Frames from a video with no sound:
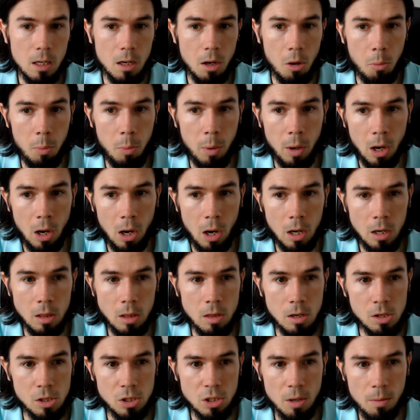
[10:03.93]
but
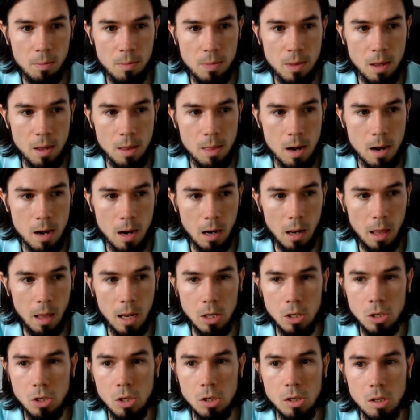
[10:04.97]
there's something that I'd
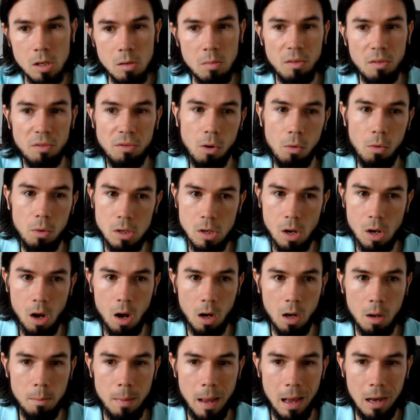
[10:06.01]
like to do before we
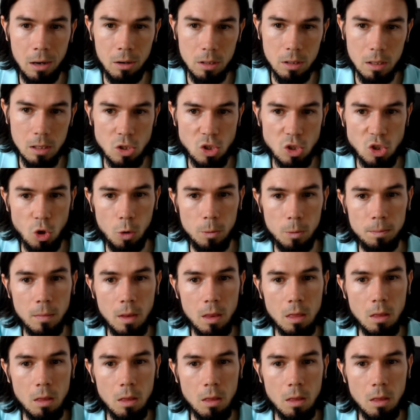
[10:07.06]
talk about it so